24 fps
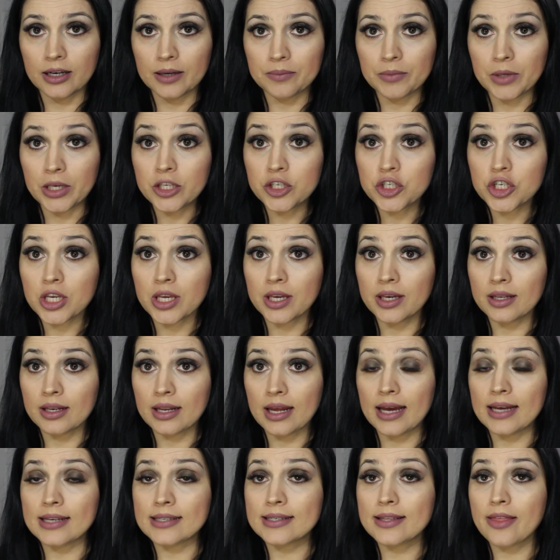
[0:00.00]
each kit
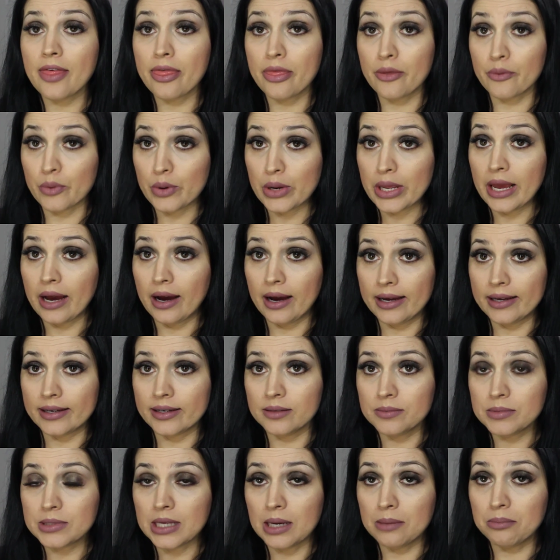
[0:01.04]
has 3
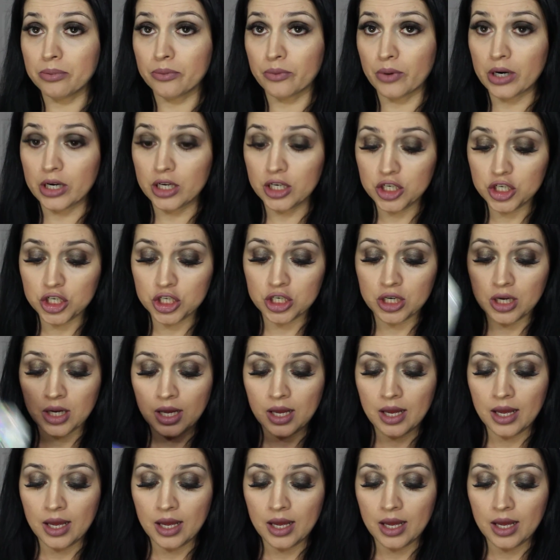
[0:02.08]
items: a brush,